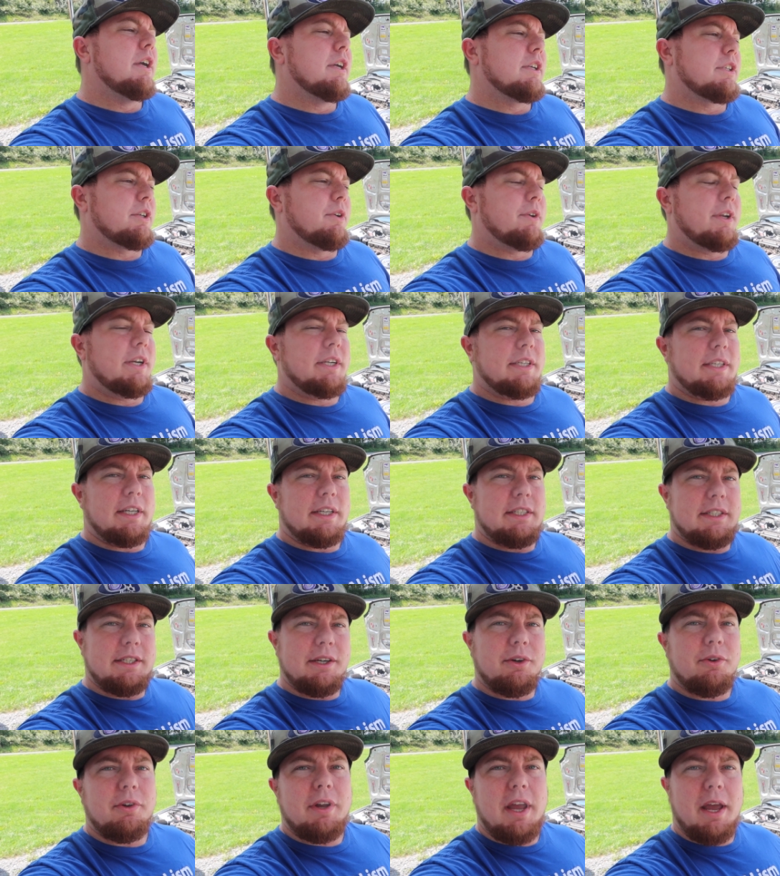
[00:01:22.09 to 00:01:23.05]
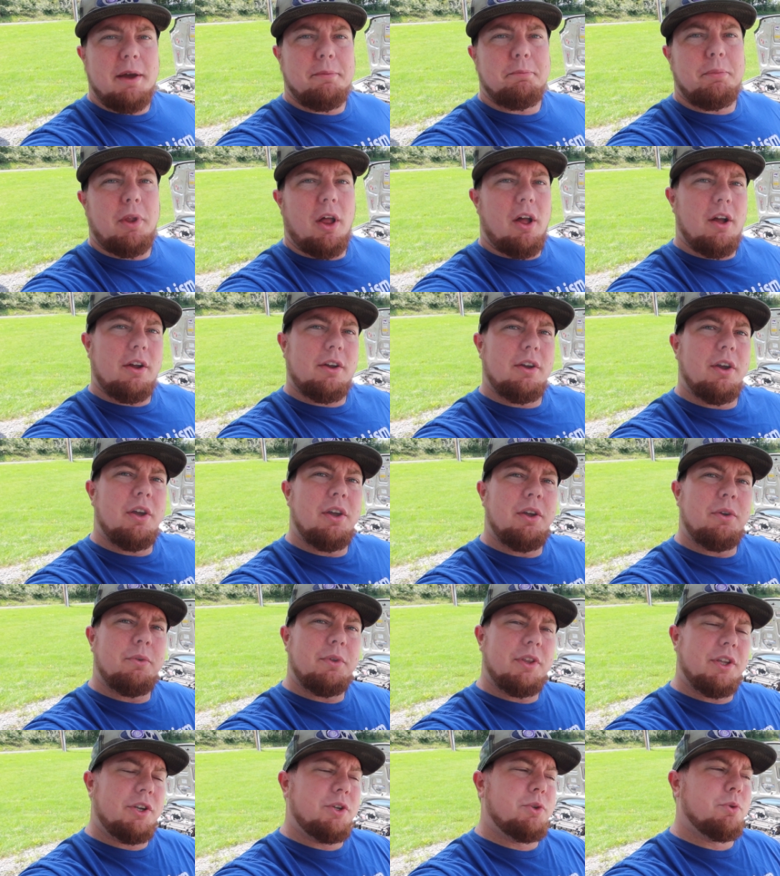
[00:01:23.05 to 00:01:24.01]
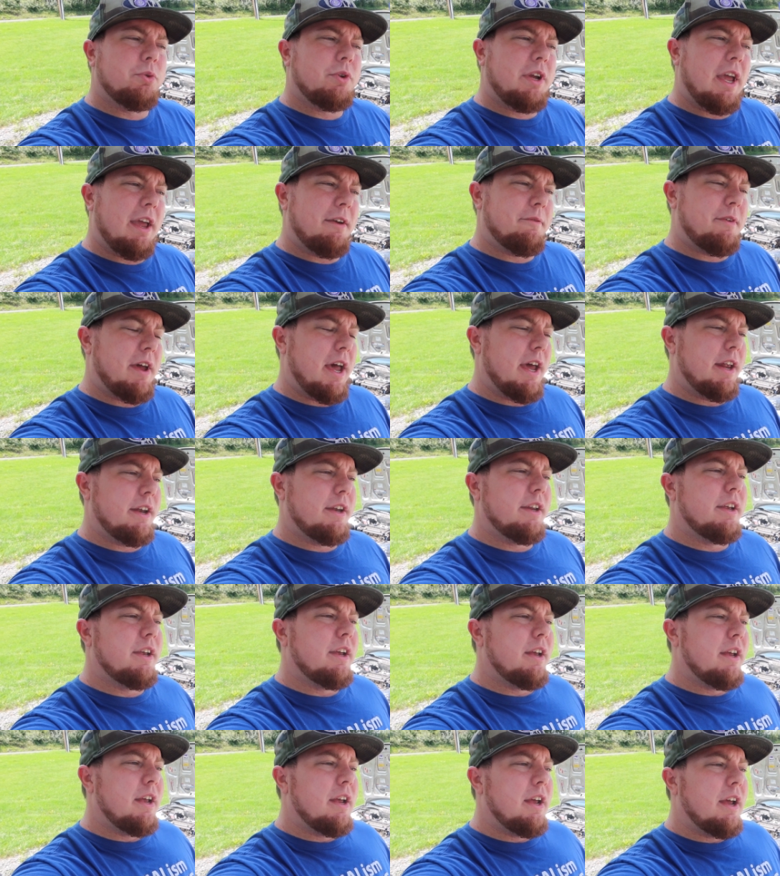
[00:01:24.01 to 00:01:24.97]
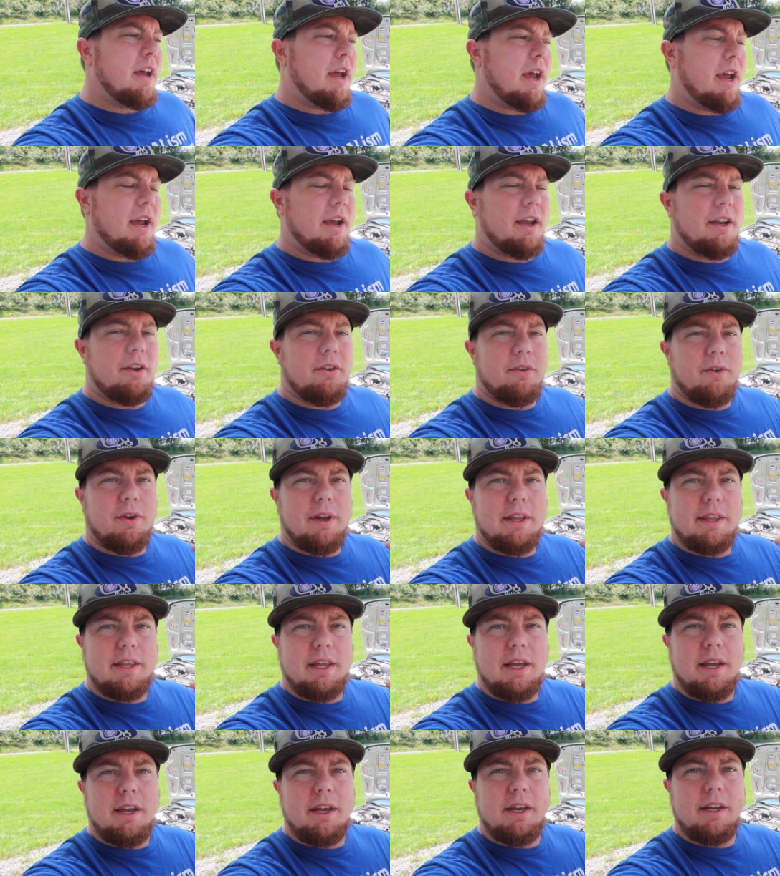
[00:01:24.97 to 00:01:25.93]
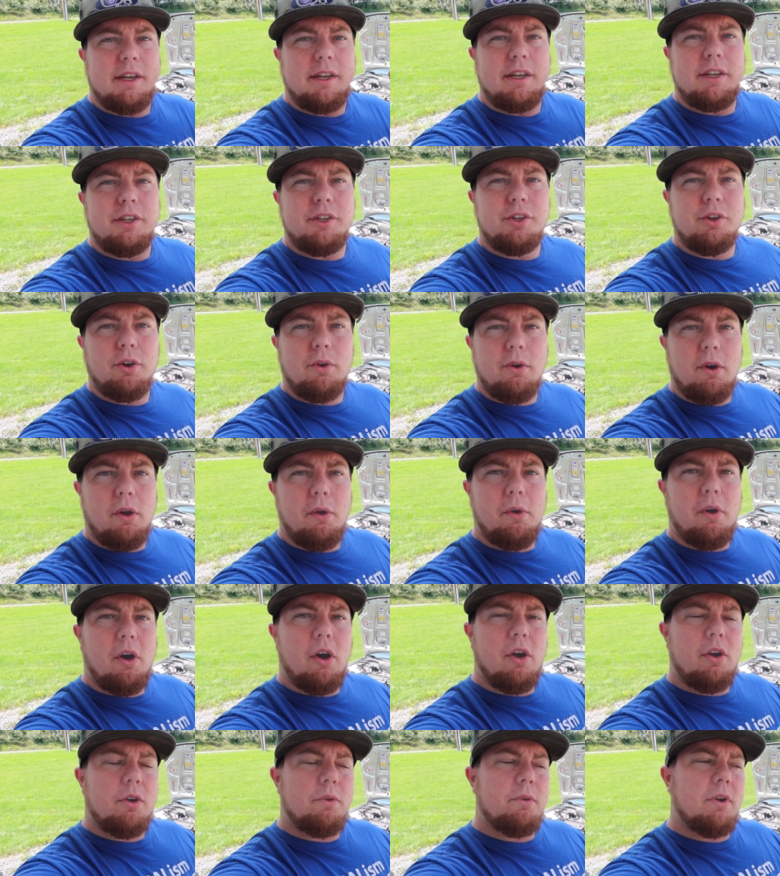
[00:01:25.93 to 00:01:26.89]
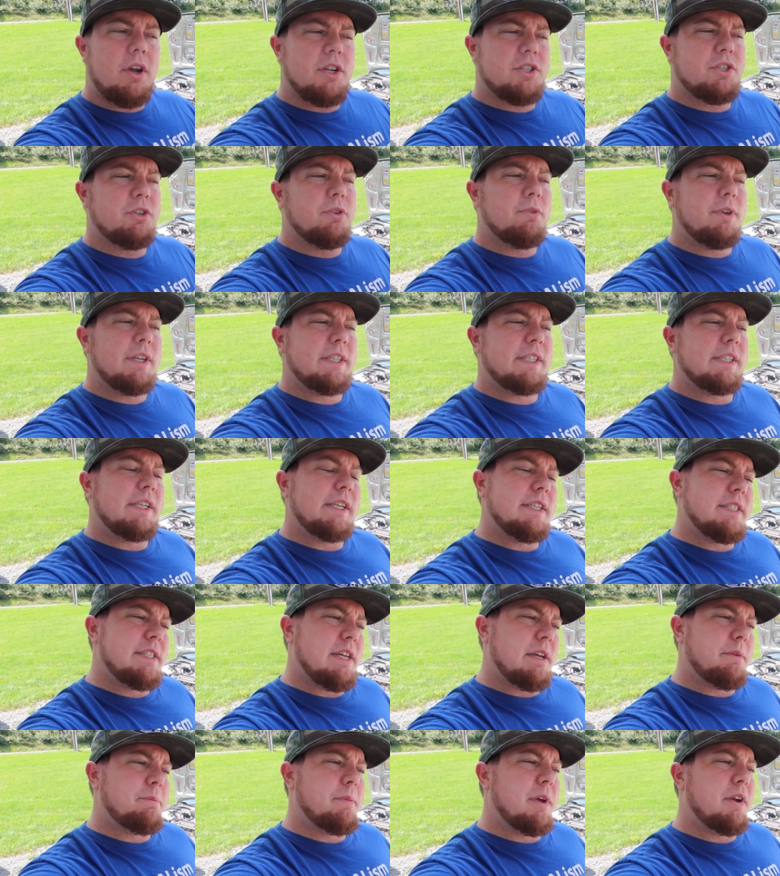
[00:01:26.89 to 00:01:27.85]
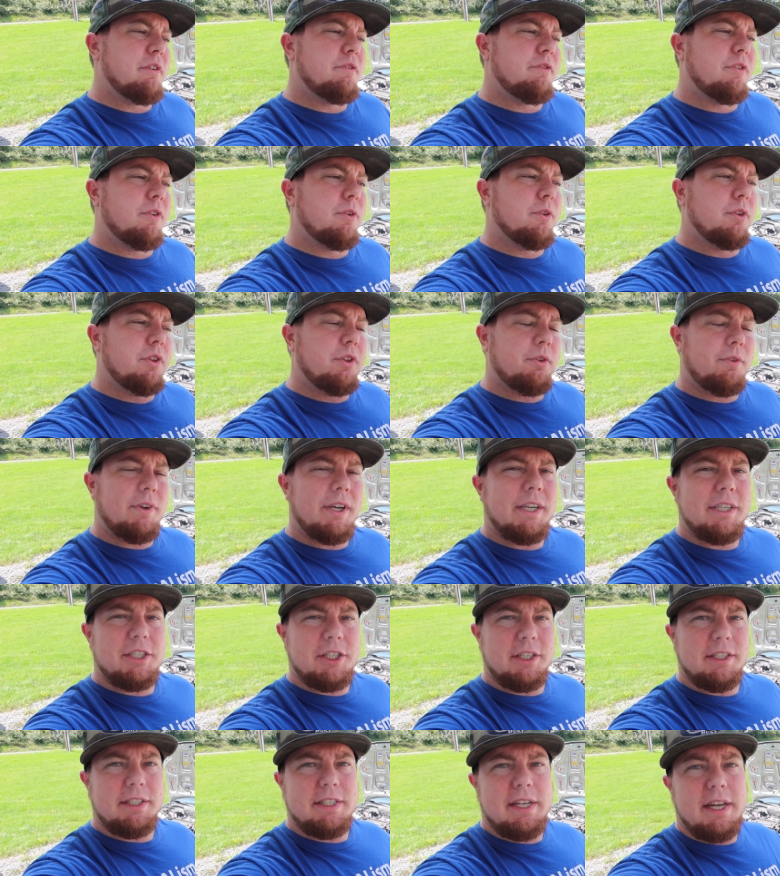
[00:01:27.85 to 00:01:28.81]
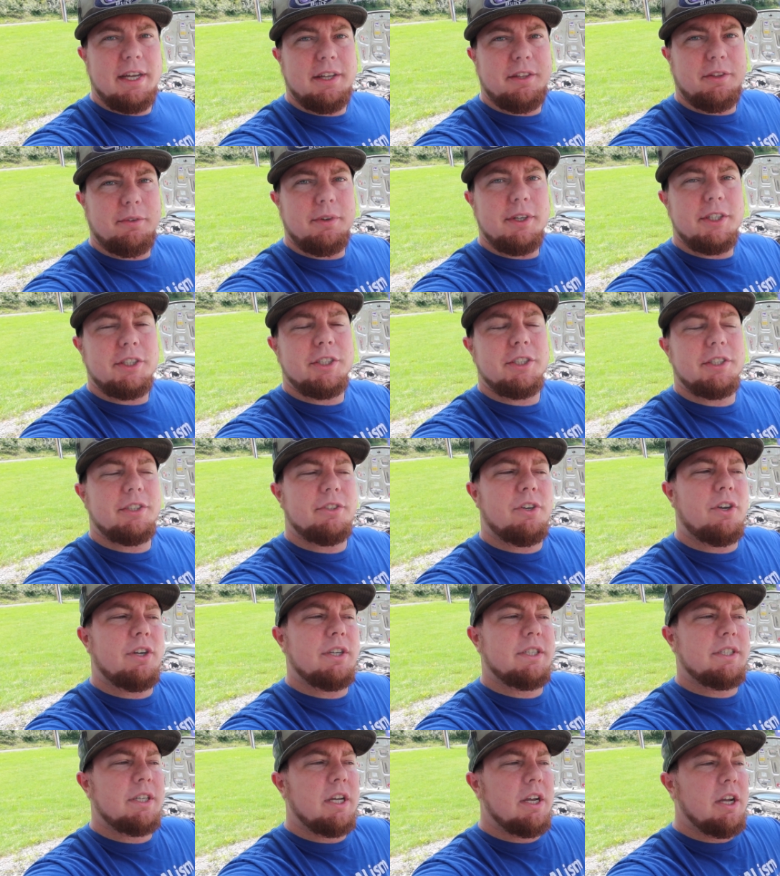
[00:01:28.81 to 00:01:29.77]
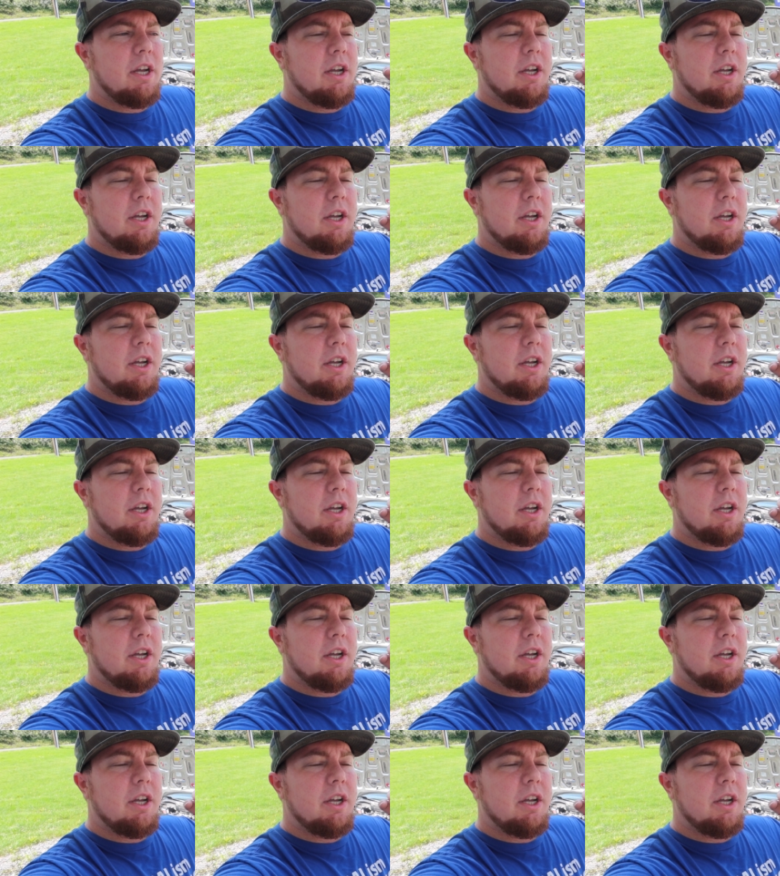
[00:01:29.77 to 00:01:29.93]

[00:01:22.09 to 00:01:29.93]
So it is a single cam block with a dual cam head and with a Euro R Roscoe Racing intake manifold, 3-inch intake, 3-inch exhaust,